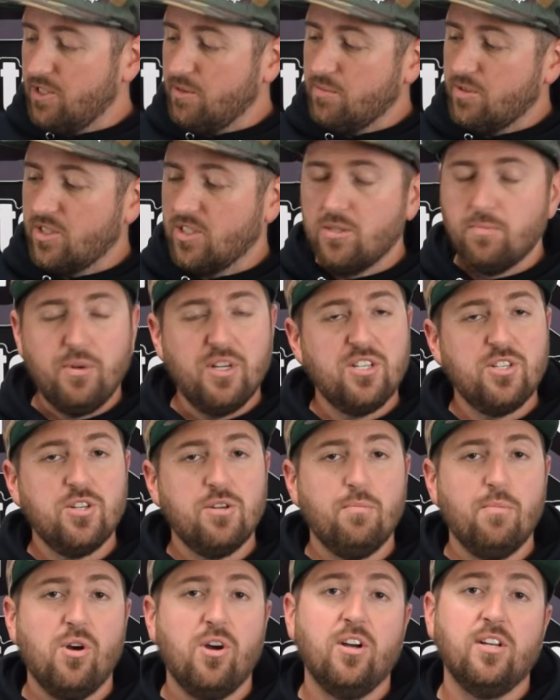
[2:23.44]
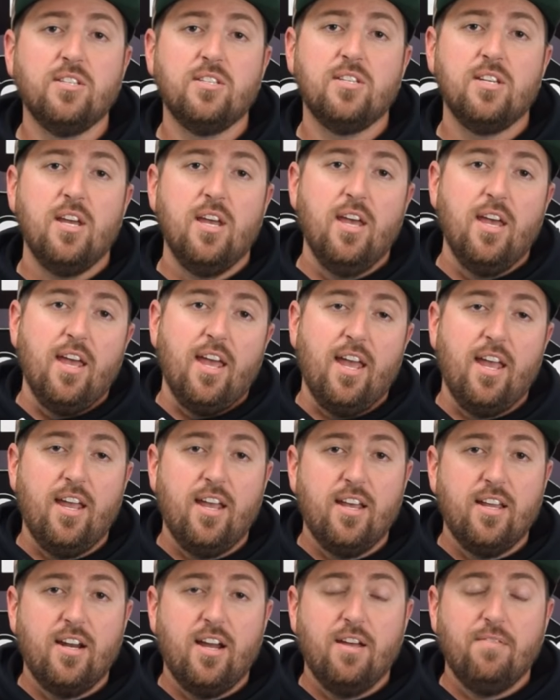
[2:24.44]
some suspension mods,
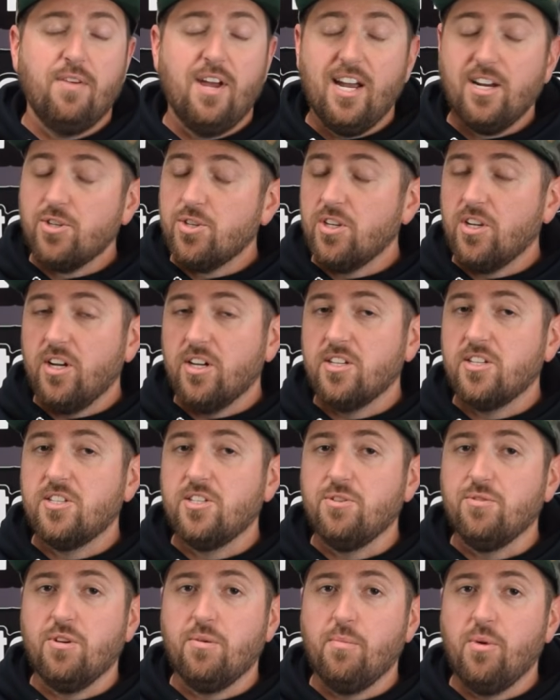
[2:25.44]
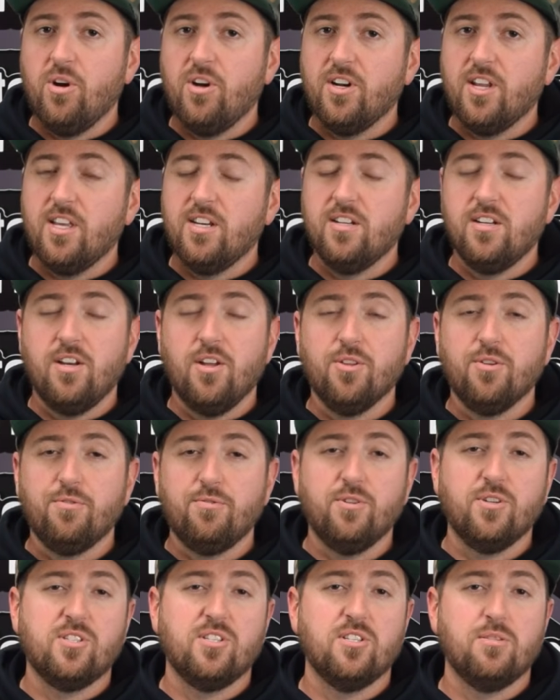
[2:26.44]
and I've actually got a steering mod and another
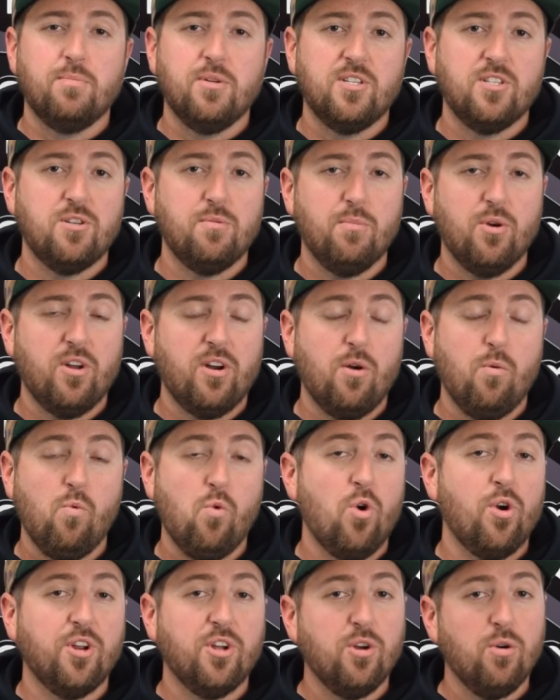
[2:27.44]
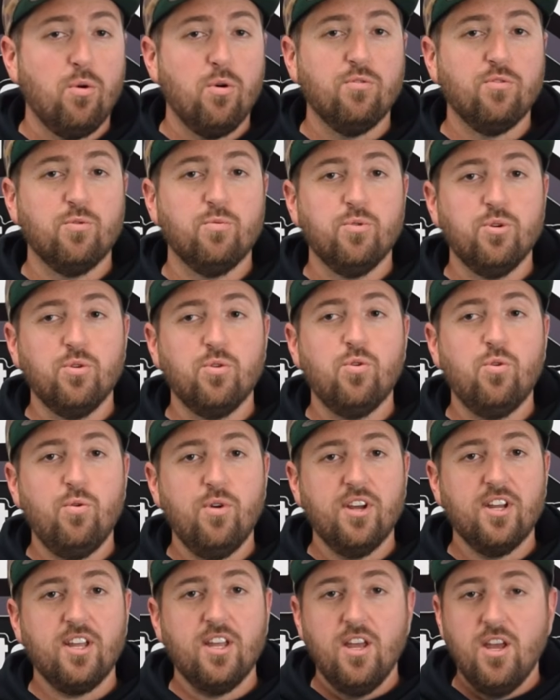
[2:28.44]
front suspension mod I want to go over real
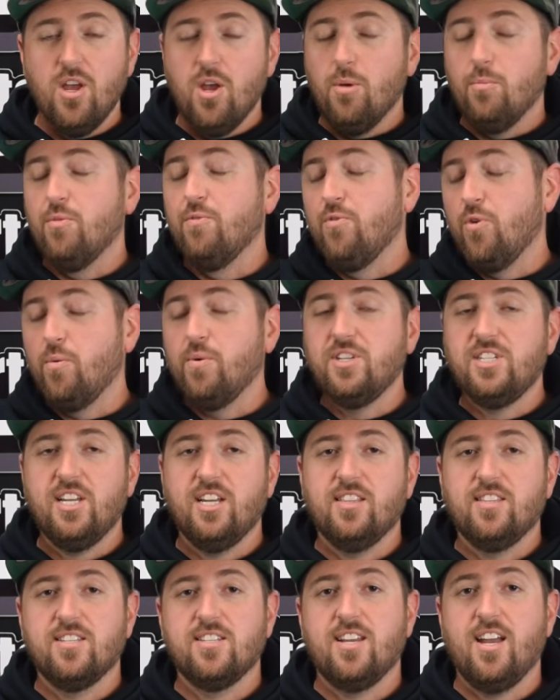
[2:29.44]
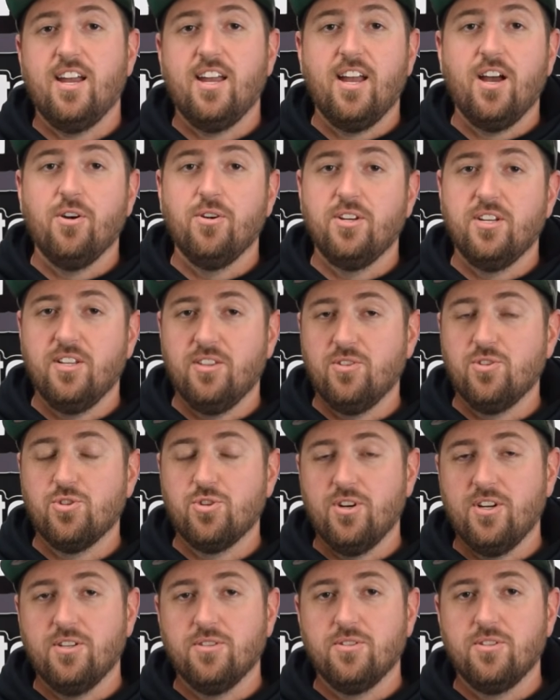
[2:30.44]
quick before we take this guy out and hit the
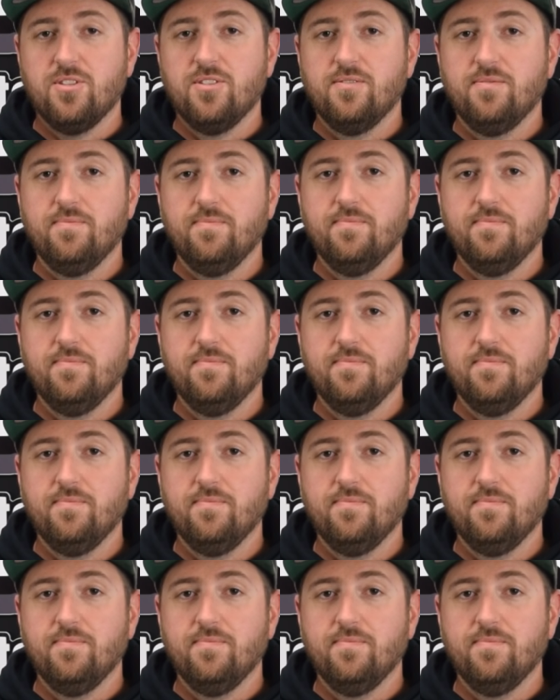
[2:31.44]
trails.